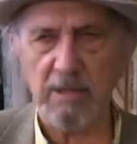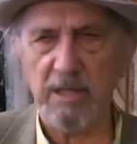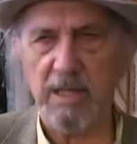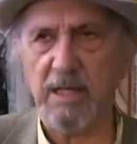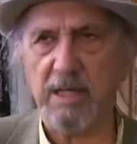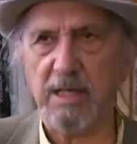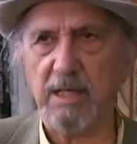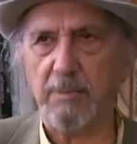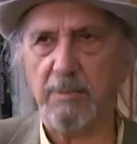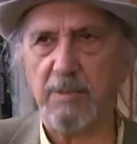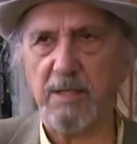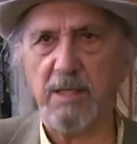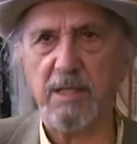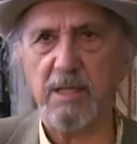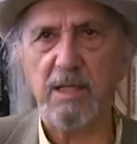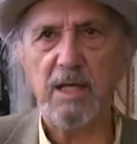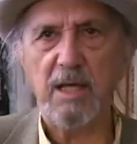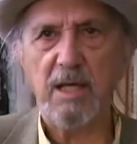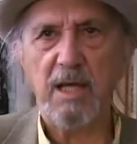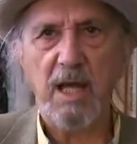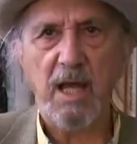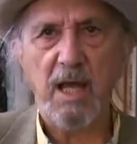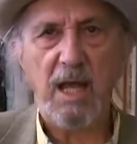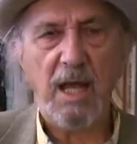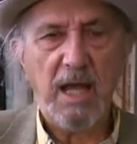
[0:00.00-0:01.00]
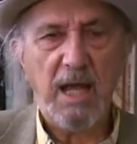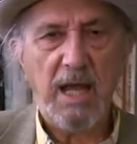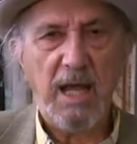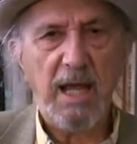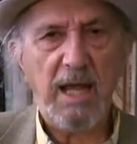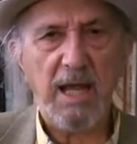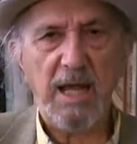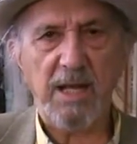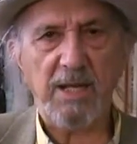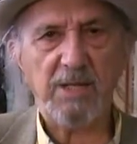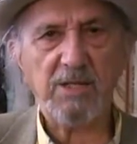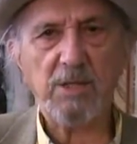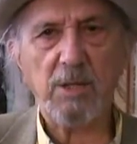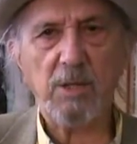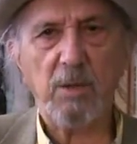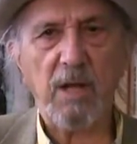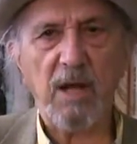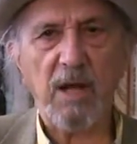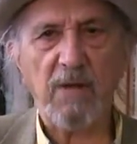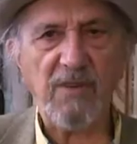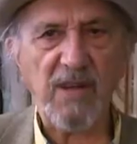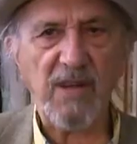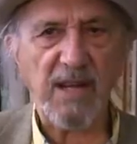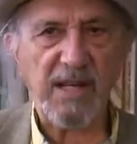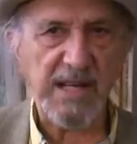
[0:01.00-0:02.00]
Like, I mean, and so
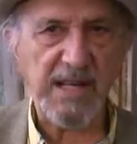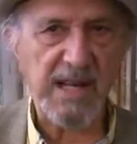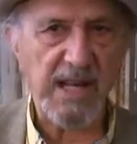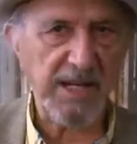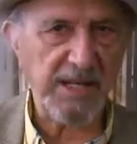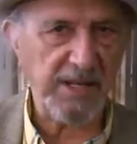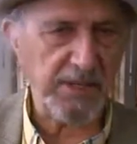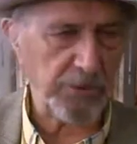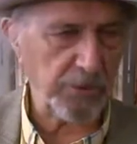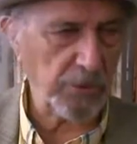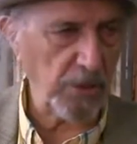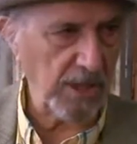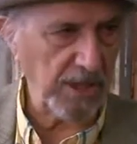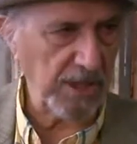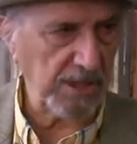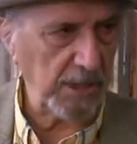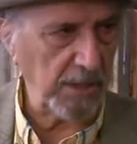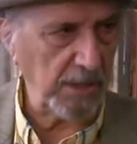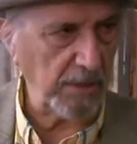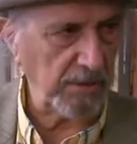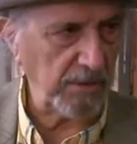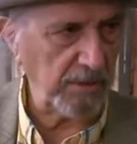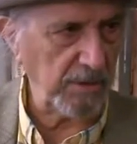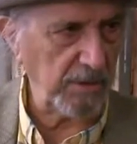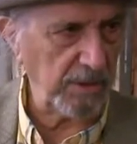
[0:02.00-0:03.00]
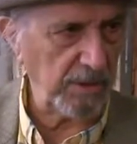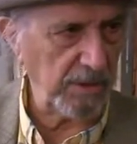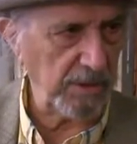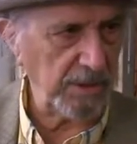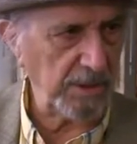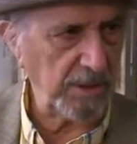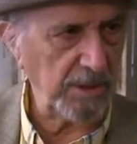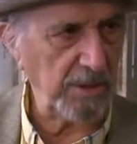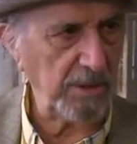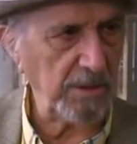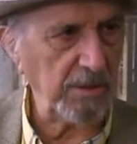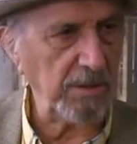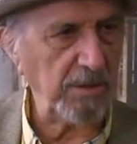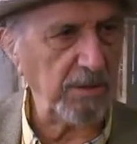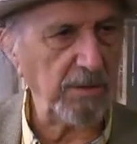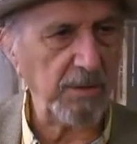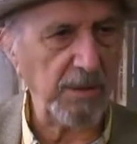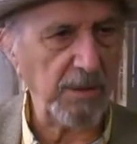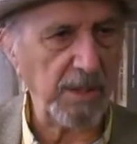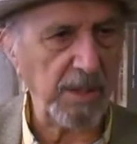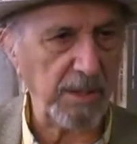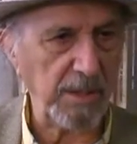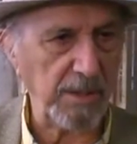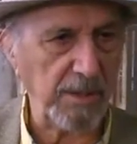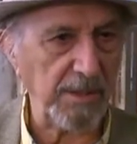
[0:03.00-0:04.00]
I finally had it trucked out to
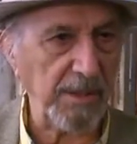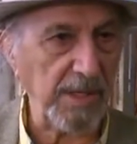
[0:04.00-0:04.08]
here,